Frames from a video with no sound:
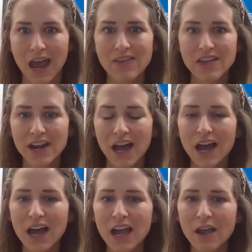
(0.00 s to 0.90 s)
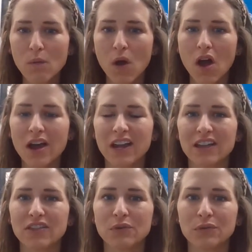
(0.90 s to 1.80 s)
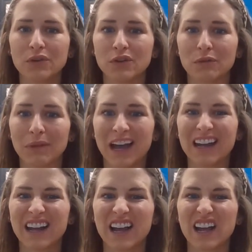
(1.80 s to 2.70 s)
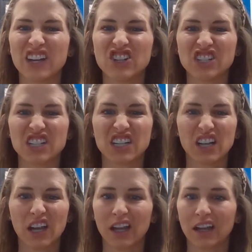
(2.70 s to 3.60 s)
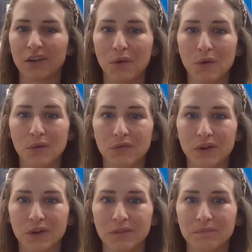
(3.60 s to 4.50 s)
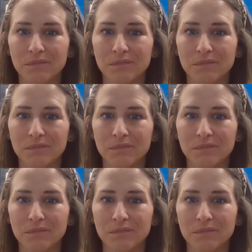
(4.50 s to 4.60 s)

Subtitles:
And then I walk in the room and I just kick it over.